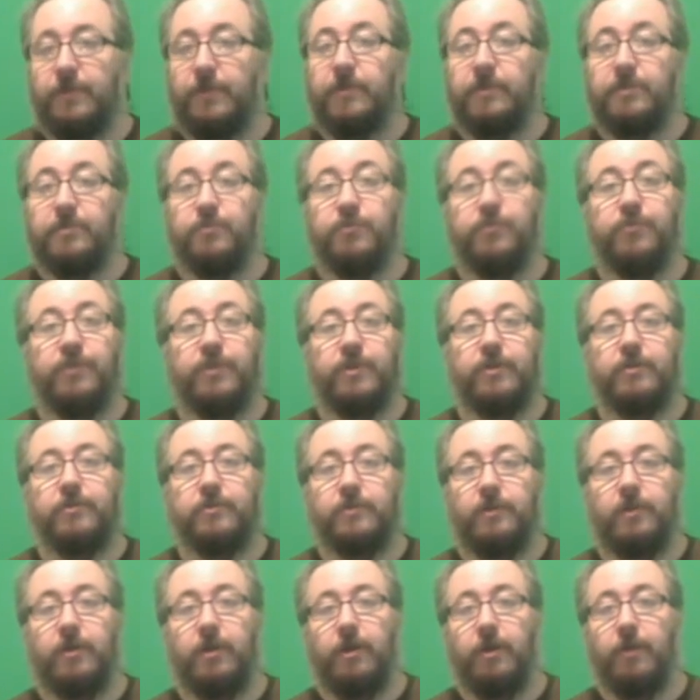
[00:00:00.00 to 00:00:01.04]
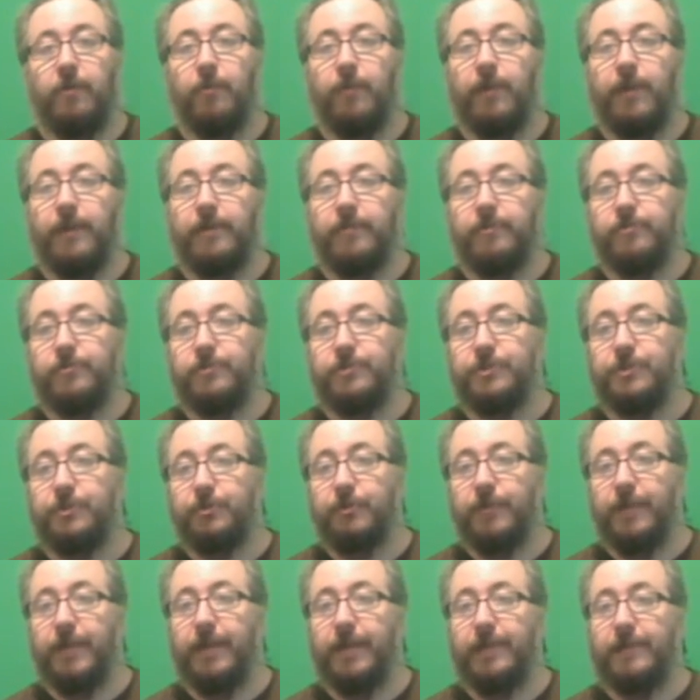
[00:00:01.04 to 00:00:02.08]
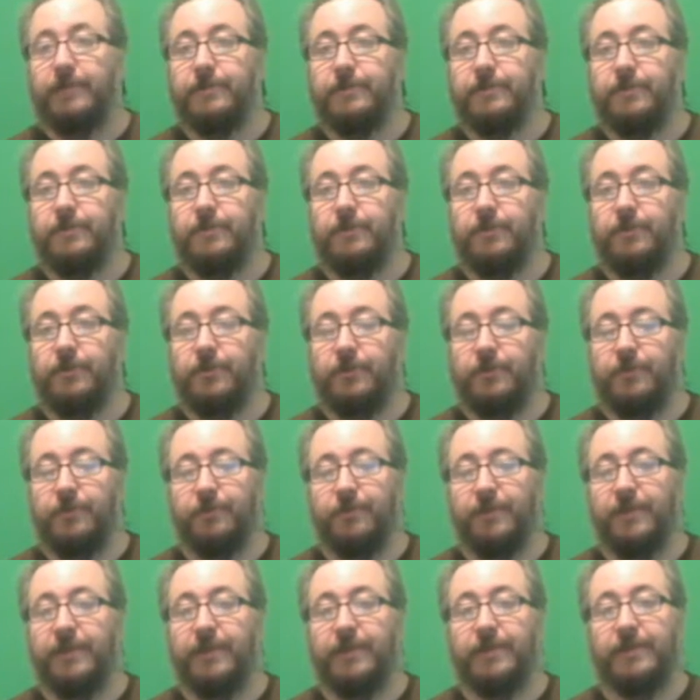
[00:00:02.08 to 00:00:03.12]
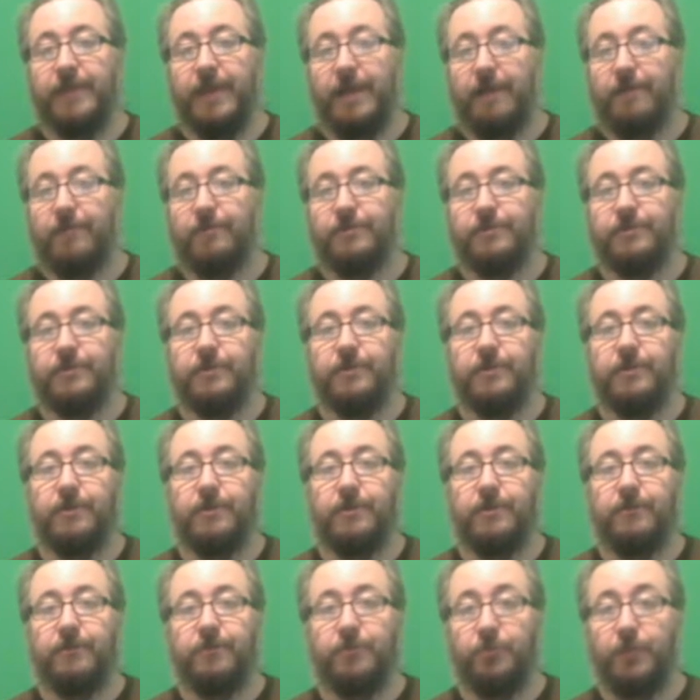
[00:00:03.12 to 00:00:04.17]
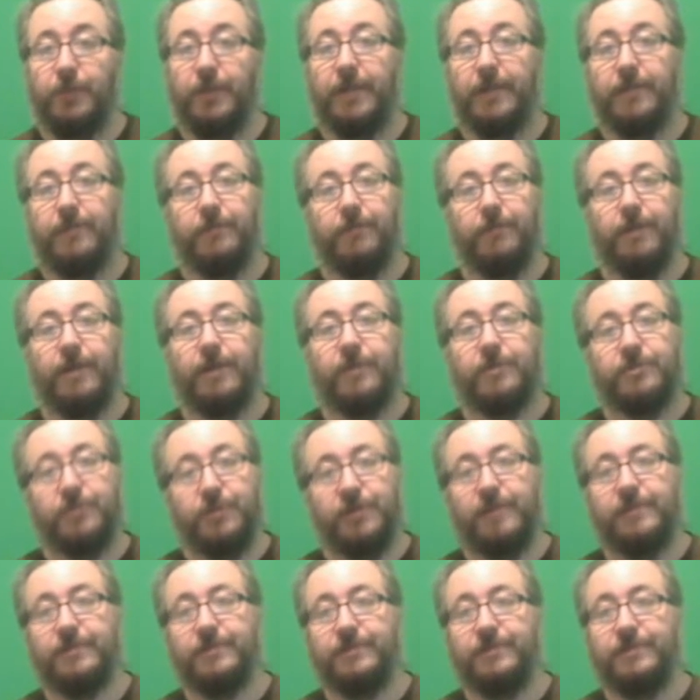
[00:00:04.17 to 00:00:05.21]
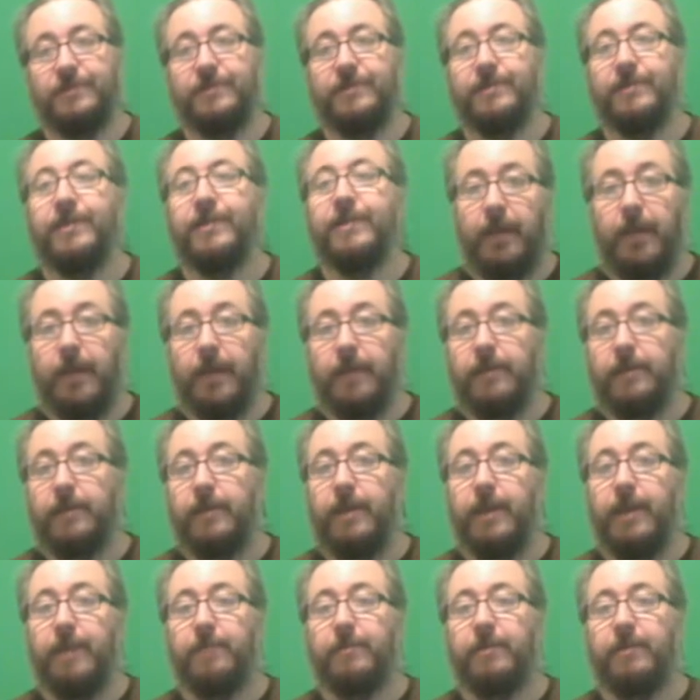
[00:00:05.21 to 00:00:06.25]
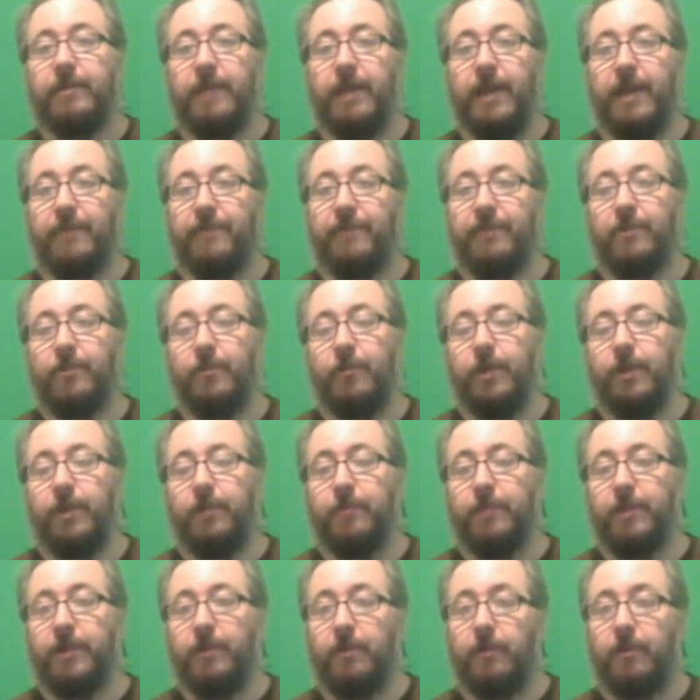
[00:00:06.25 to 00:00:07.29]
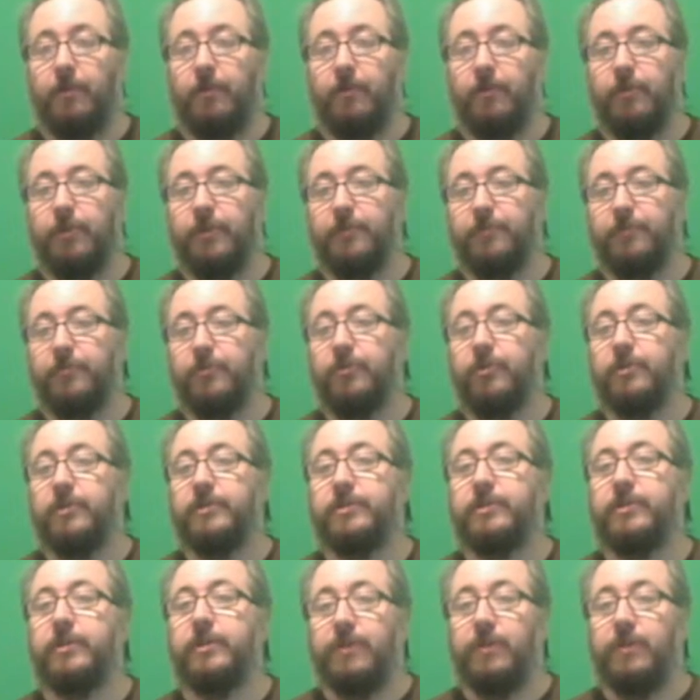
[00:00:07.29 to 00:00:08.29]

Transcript: This movie goes a long way to showcase the comedic talents of Dwayne "The Rock" Johnson, and it had me laughing quite a bit all the way through it.